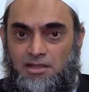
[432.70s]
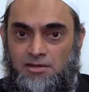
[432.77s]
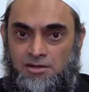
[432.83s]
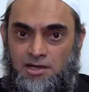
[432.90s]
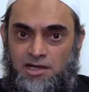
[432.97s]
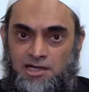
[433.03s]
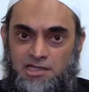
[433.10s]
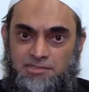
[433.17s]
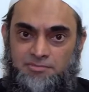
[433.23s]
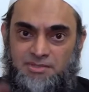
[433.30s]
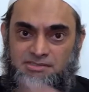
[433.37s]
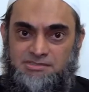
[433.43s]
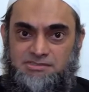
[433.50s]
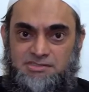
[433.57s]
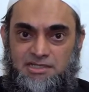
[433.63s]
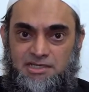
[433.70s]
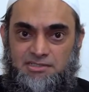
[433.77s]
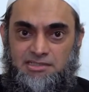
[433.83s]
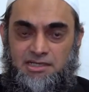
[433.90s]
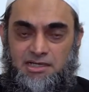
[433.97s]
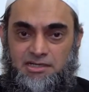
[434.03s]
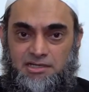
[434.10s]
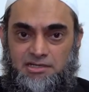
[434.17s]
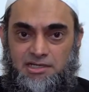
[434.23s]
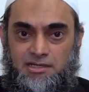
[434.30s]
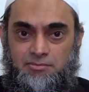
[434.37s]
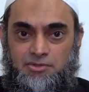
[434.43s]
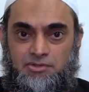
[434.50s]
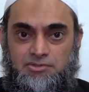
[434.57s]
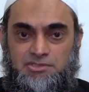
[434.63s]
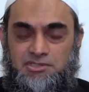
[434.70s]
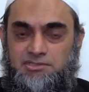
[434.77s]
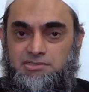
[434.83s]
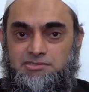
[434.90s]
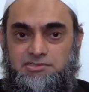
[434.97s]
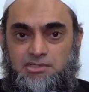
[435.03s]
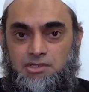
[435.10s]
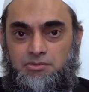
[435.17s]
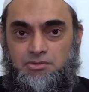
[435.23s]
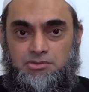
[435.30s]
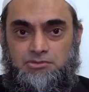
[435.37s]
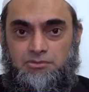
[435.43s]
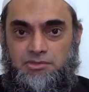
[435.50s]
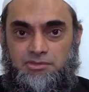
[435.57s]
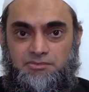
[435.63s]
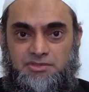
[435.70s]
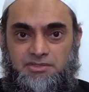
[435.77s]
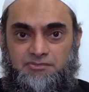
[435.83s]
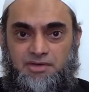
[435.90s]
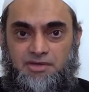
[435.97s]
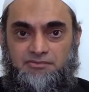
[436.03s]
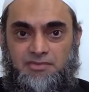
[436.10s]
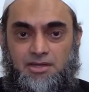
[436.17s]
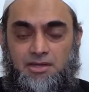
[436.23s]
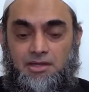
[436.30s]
a husband say a talaq again because he does not want to live with the wife.